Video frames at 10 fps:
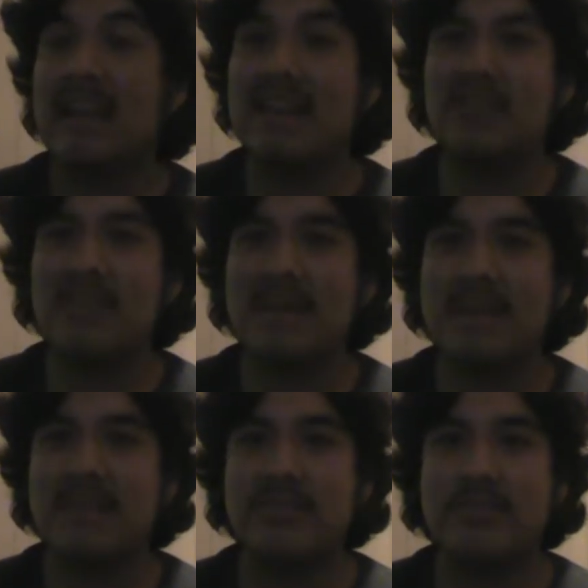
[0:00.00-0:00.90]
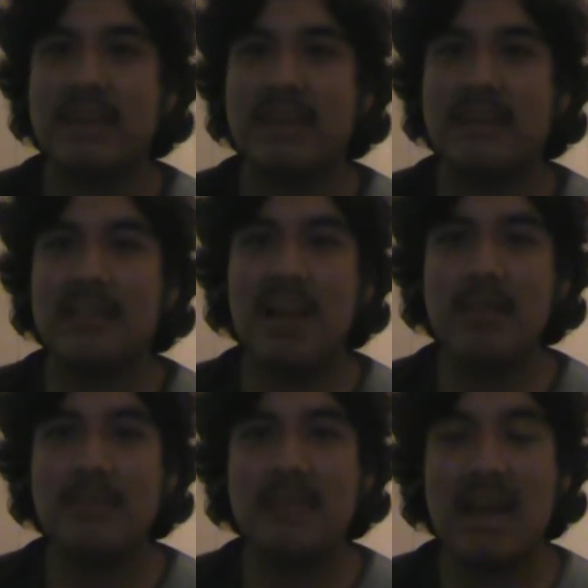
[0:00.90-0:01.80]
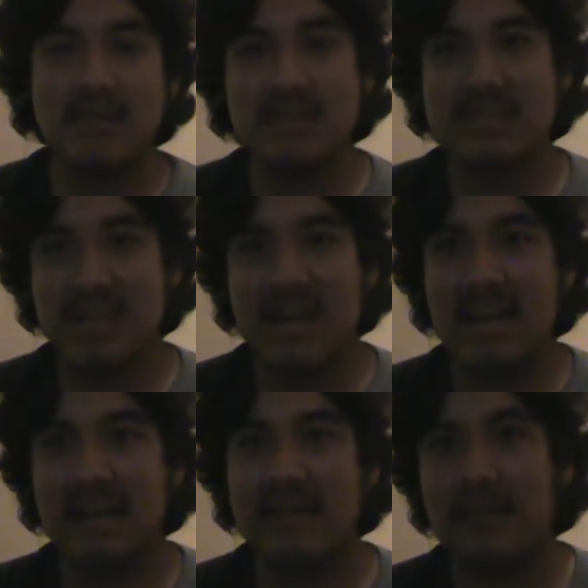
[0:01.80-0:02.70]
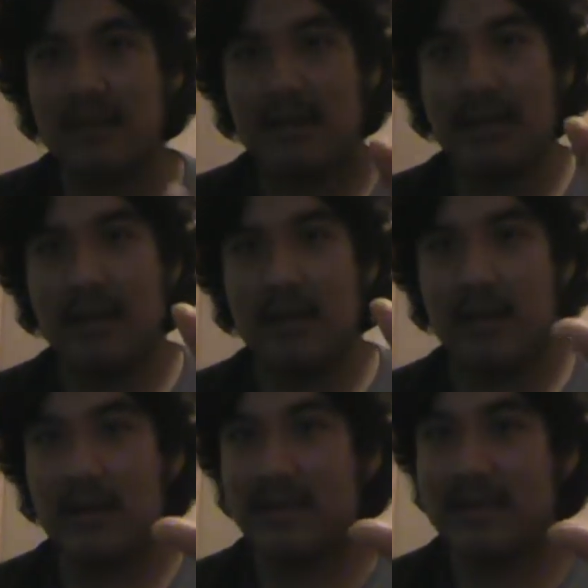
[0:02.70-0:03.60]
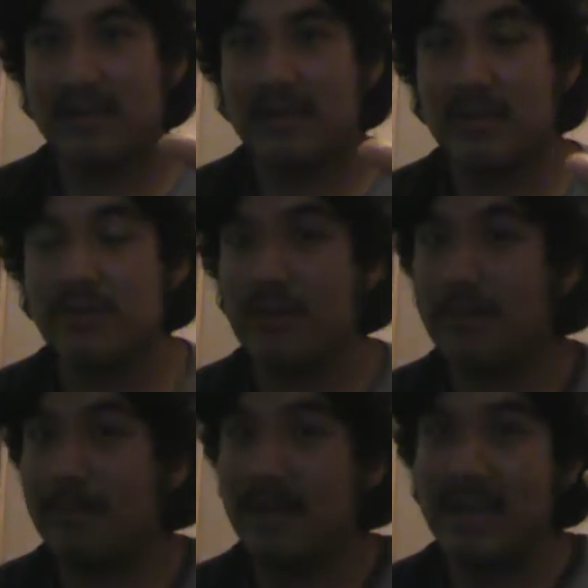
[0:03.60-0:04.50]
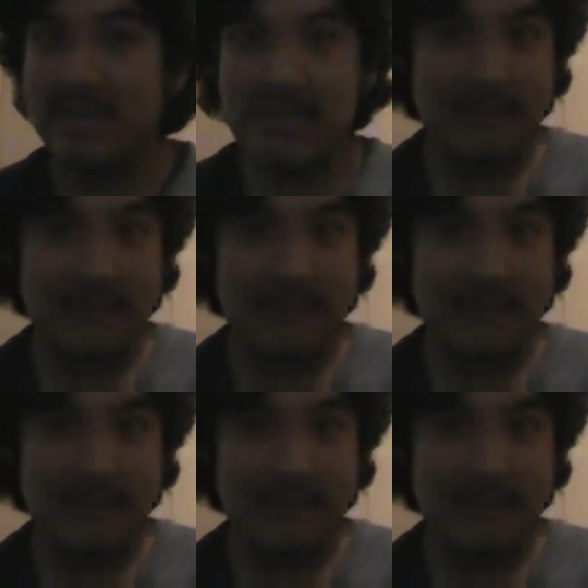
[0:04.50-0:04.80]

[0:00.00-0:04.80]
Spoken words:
actually managed to make it not only outside of his enclosure, but he actually